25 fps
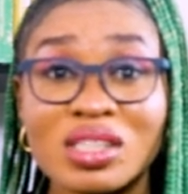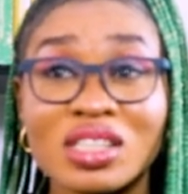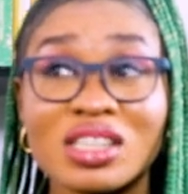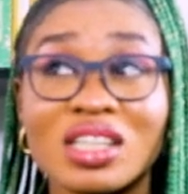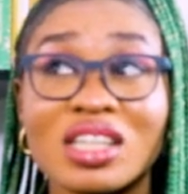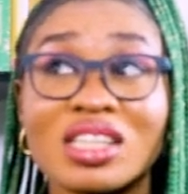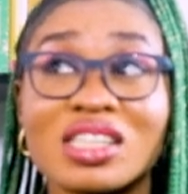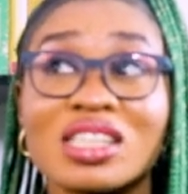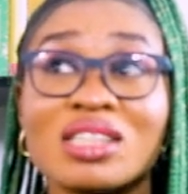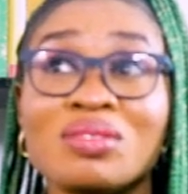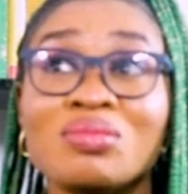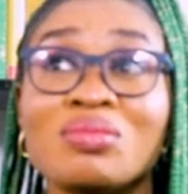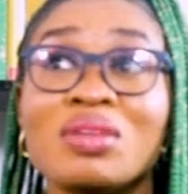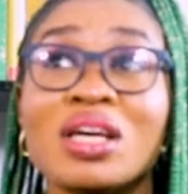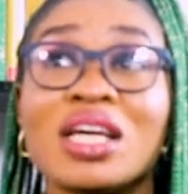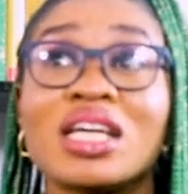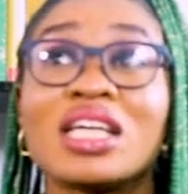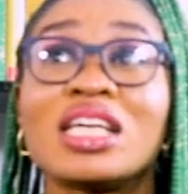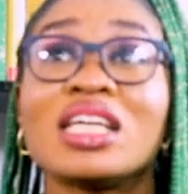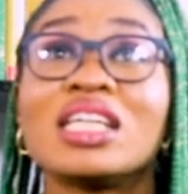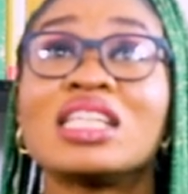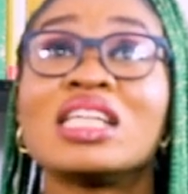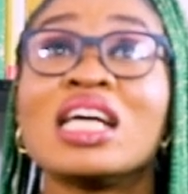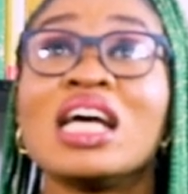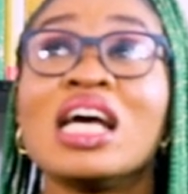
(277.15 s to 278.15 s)
It doesn't
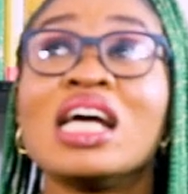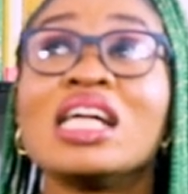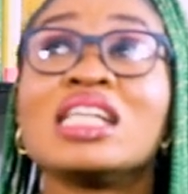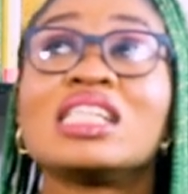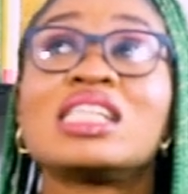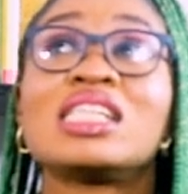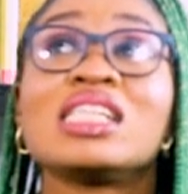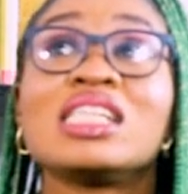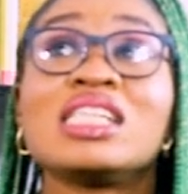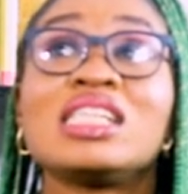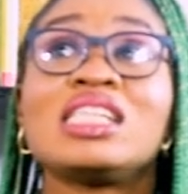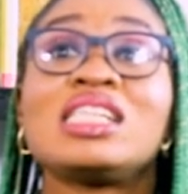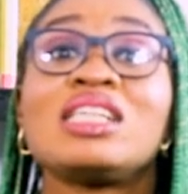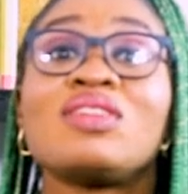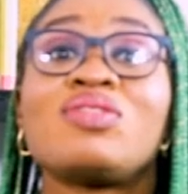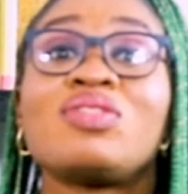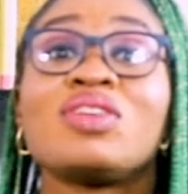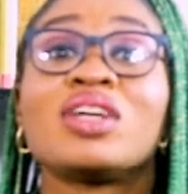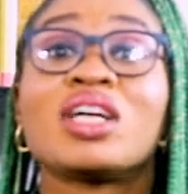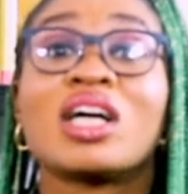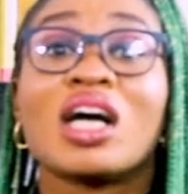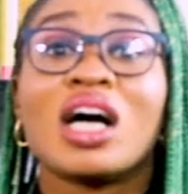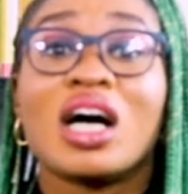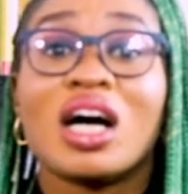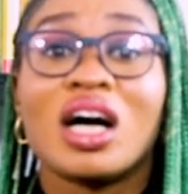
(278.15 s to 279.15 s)
make it too
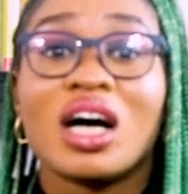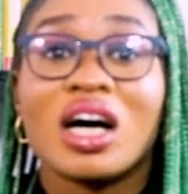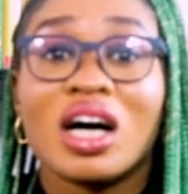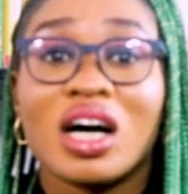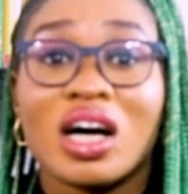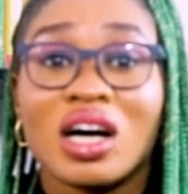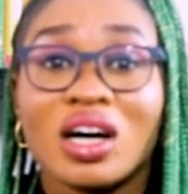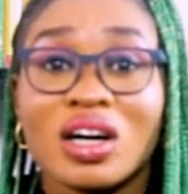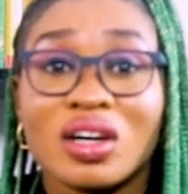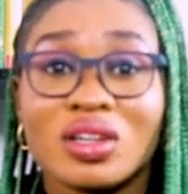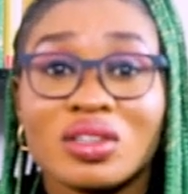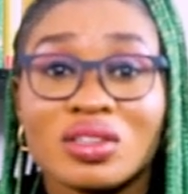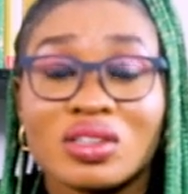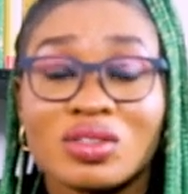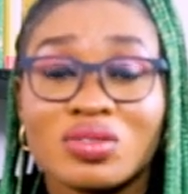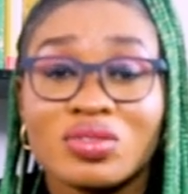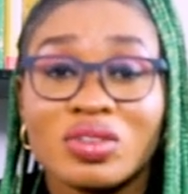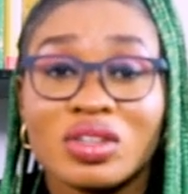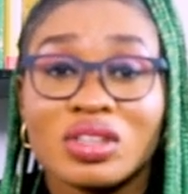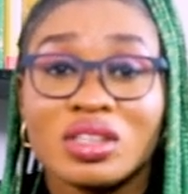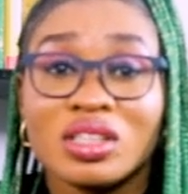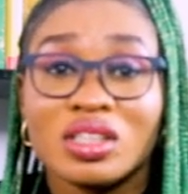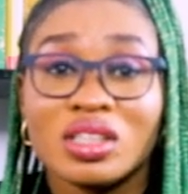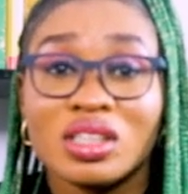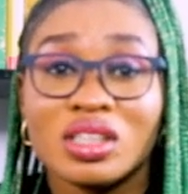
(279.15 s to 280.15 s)
difficult
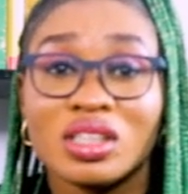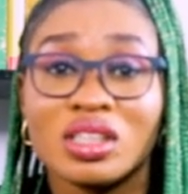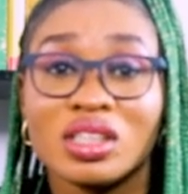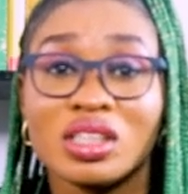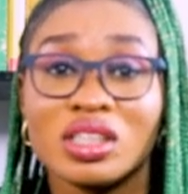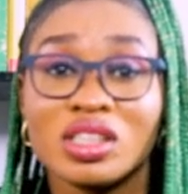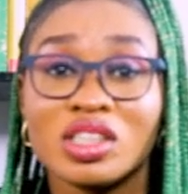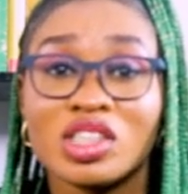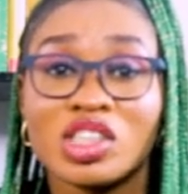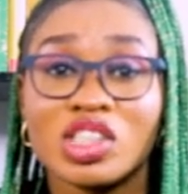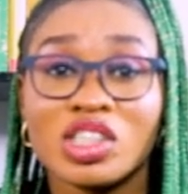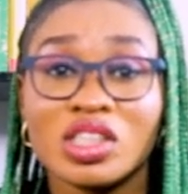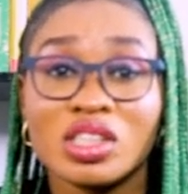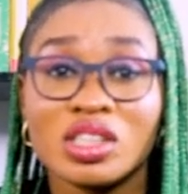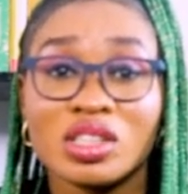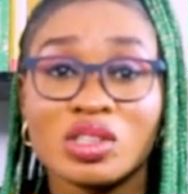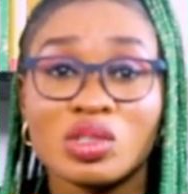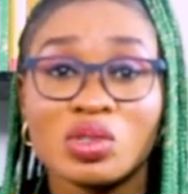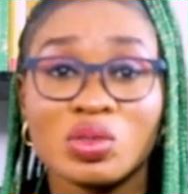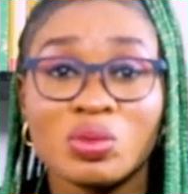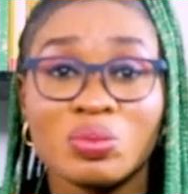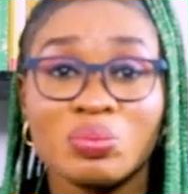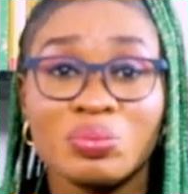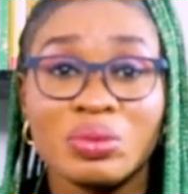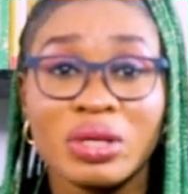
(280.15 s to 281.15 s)
for the chick
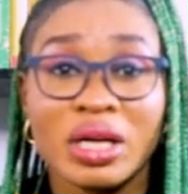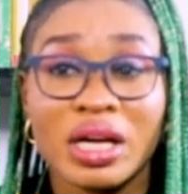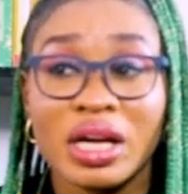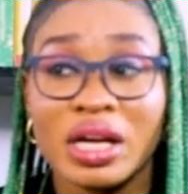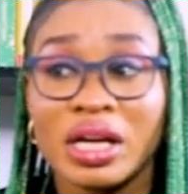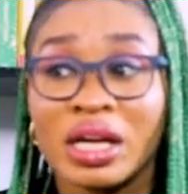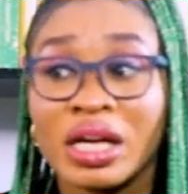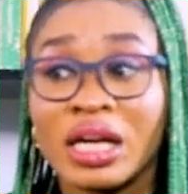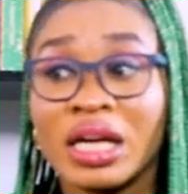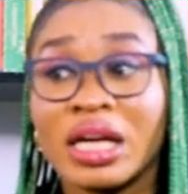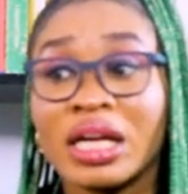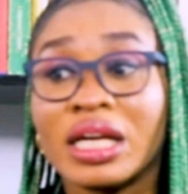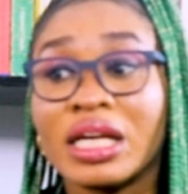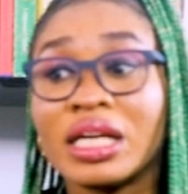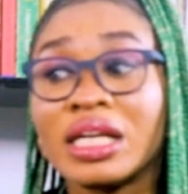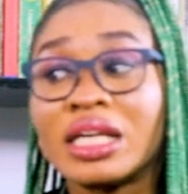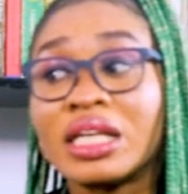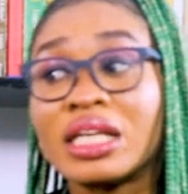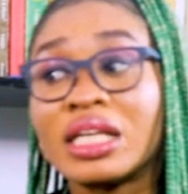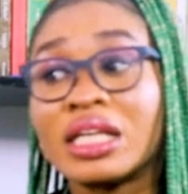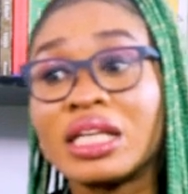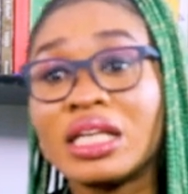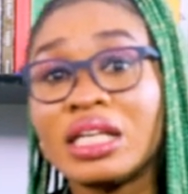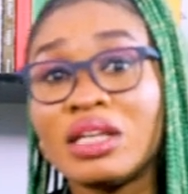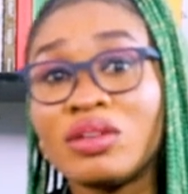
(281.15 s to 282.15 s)
to bear
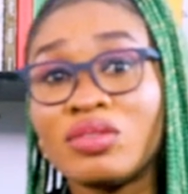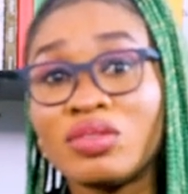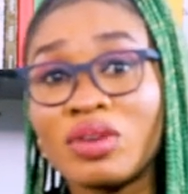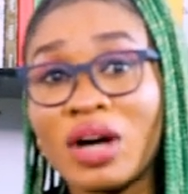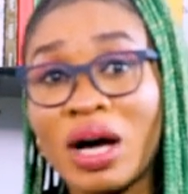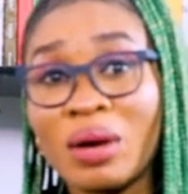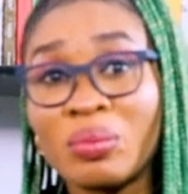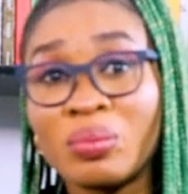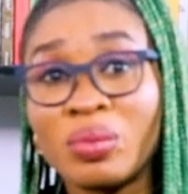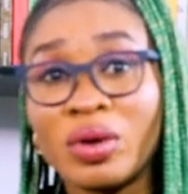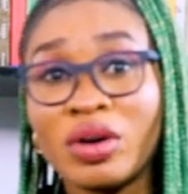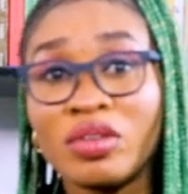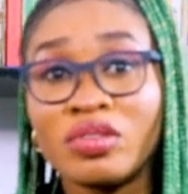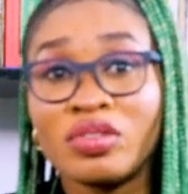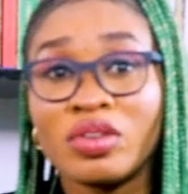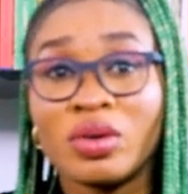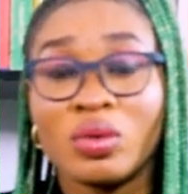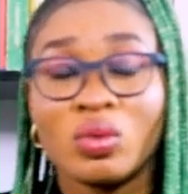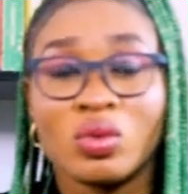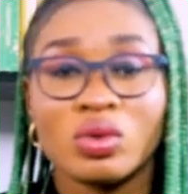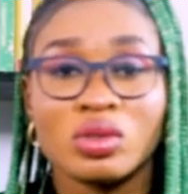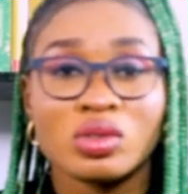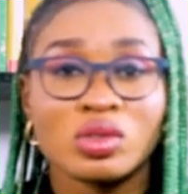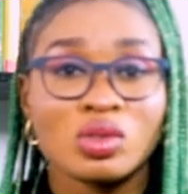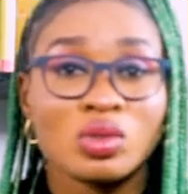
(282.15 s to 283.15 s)
if her
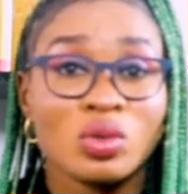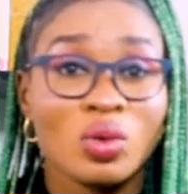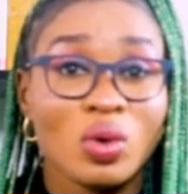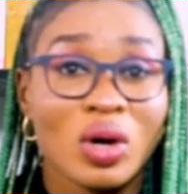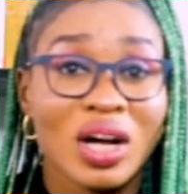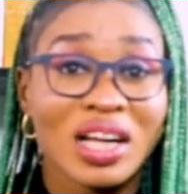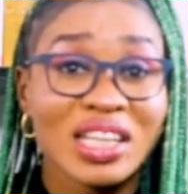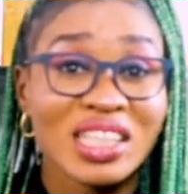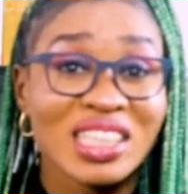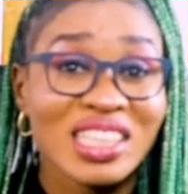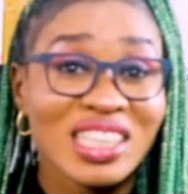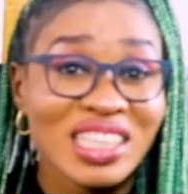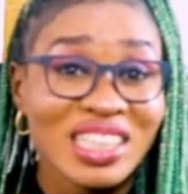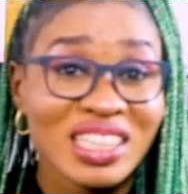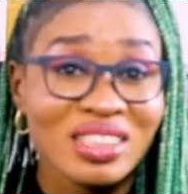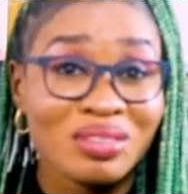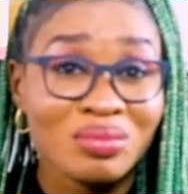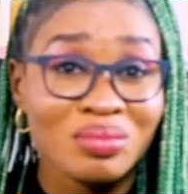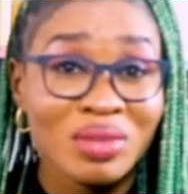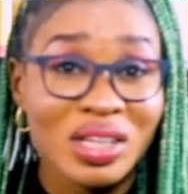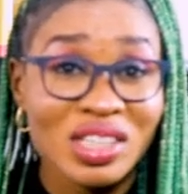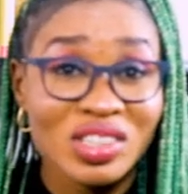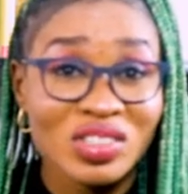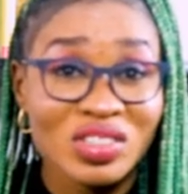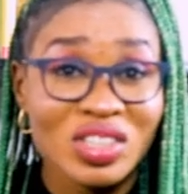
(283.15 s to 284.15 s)
boyfriend wants. No, actually,
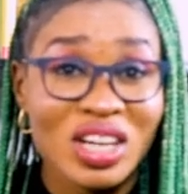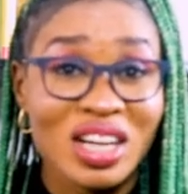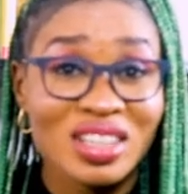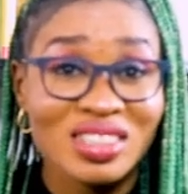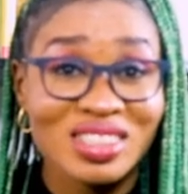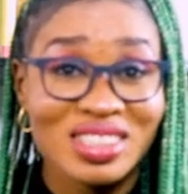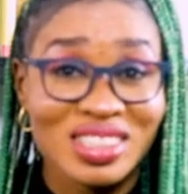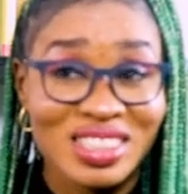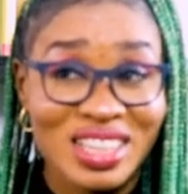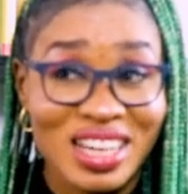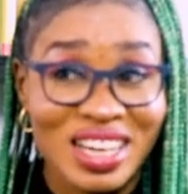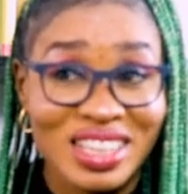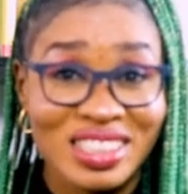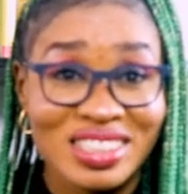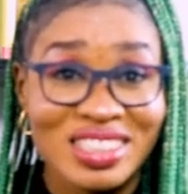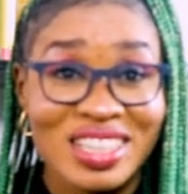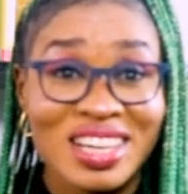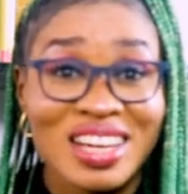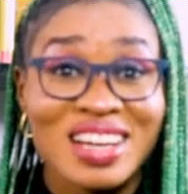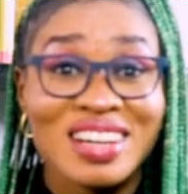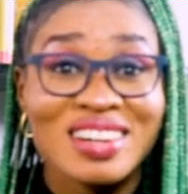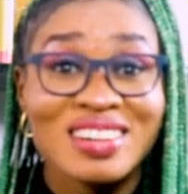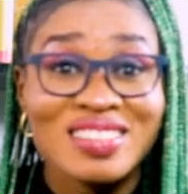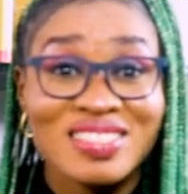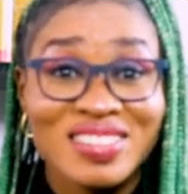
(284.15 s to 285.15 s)
menstrual sex
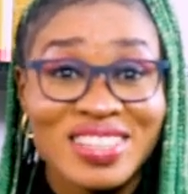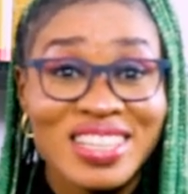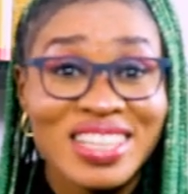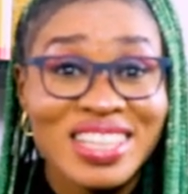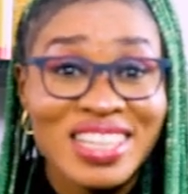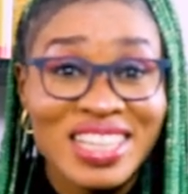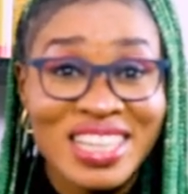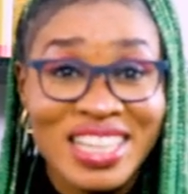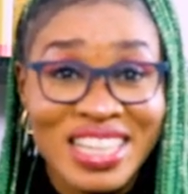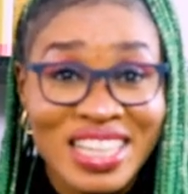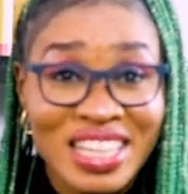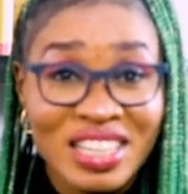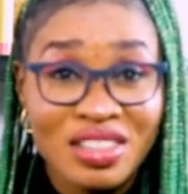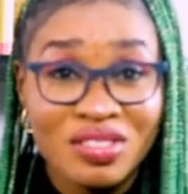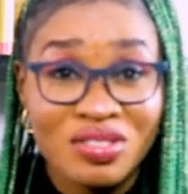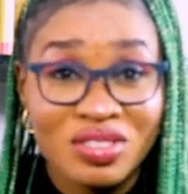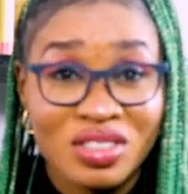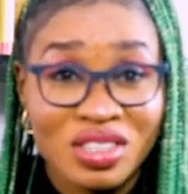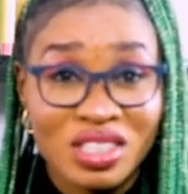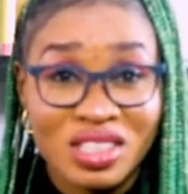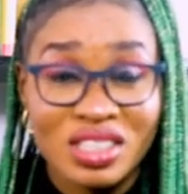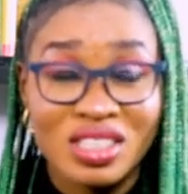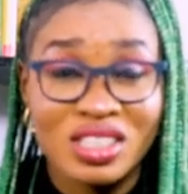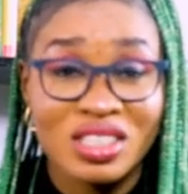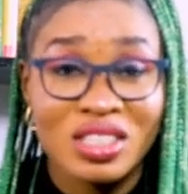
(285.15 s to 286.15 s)

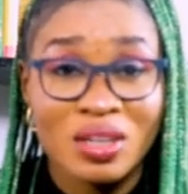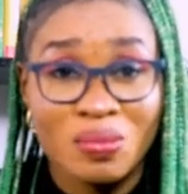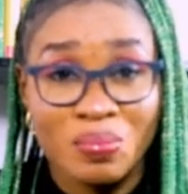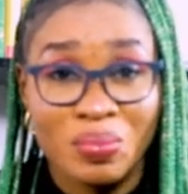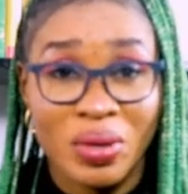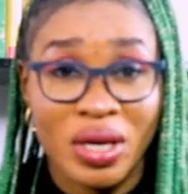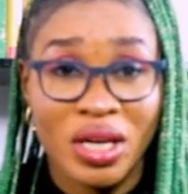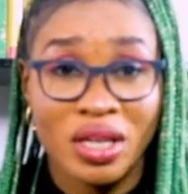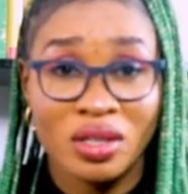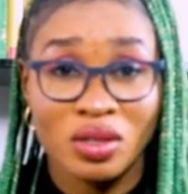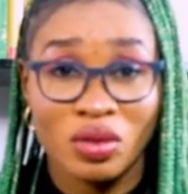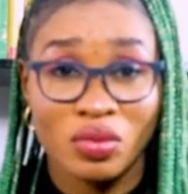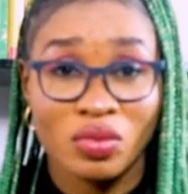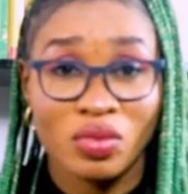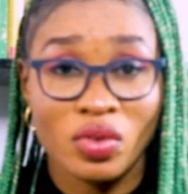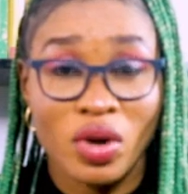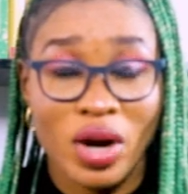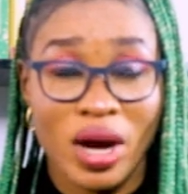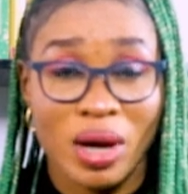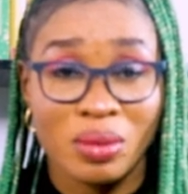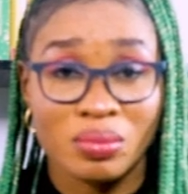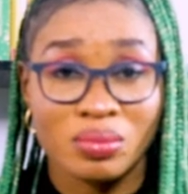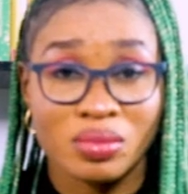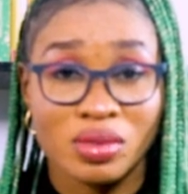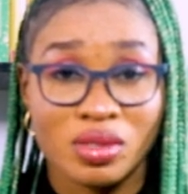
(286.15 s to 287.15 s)
relieves the pain of
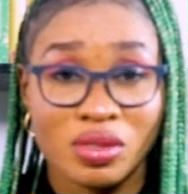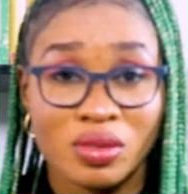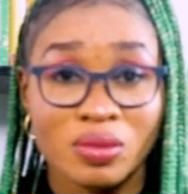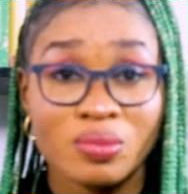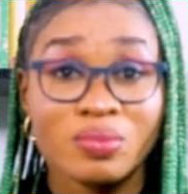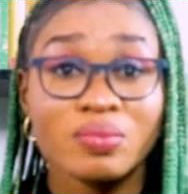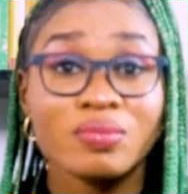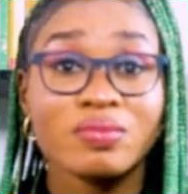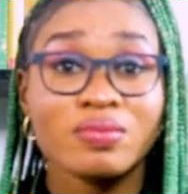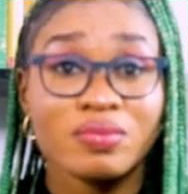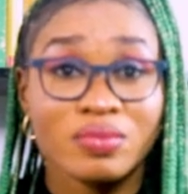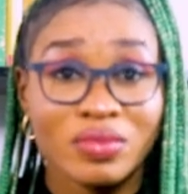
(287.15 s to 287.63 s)
cramps.